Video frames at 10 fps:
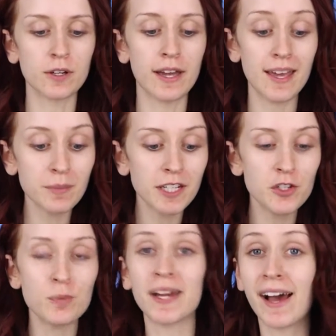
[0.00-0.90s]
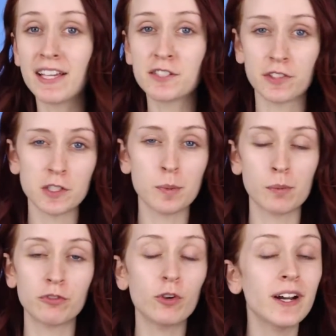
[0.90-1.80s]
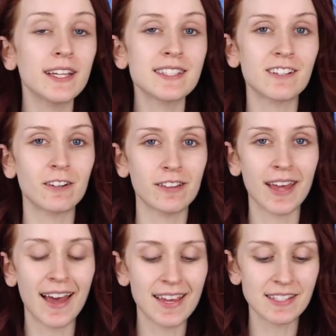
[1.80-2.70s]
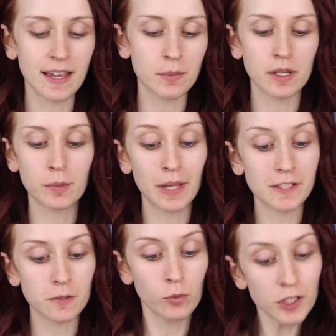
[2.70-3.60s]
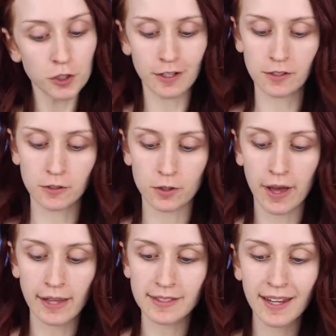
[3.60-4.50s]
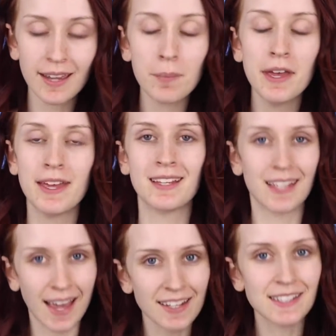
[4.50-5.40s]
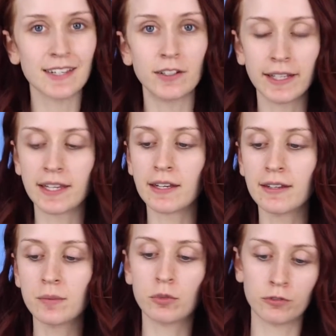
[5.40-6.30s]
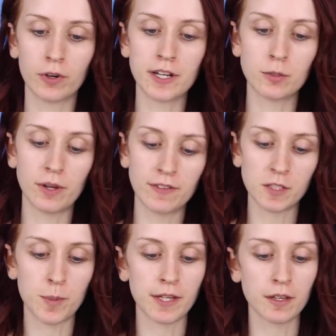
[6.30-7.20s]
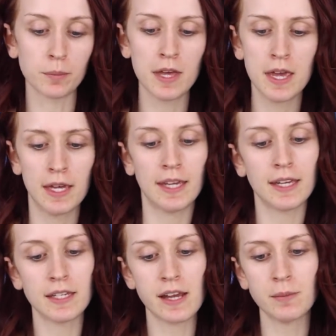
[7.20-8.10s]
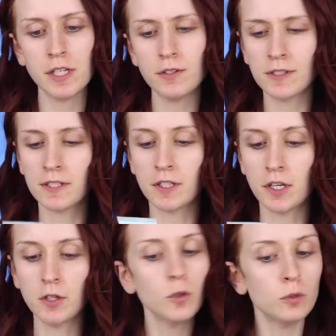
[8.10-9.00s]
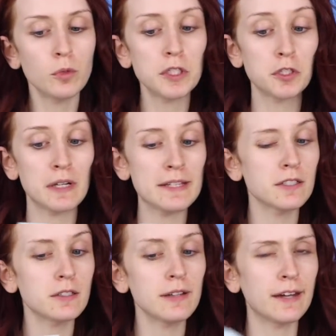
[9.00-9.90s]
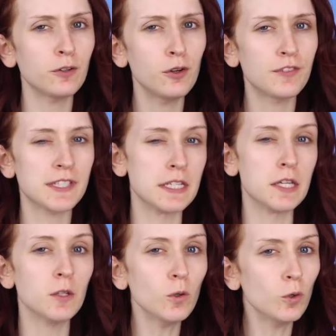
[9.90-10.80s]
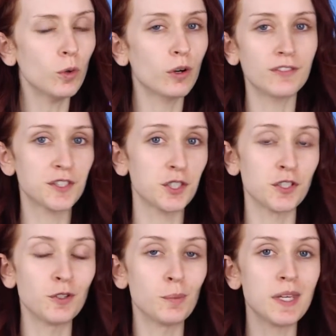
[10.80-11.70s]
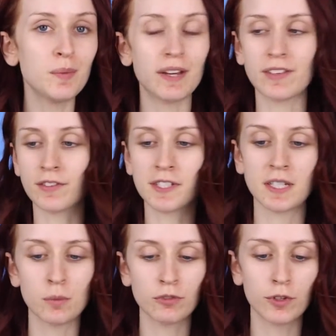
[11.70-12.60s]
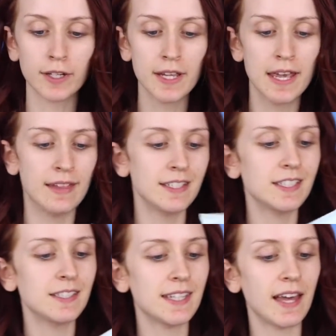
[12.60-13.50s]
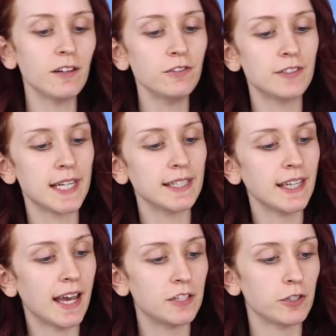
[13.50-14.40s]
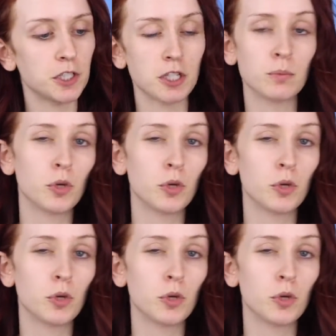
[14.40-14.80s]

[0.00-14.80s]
so I am gonna do my eyes first, but before I get started on the eyes, I'm gonna apply some moisturizer so it has time to kind of settle in before I do my face makeup. And I'm gonna use this new moisturizer. I don't know if it's new or if it's just new to me, but I've never seen it before. This is the e.l.f. Daily Hydration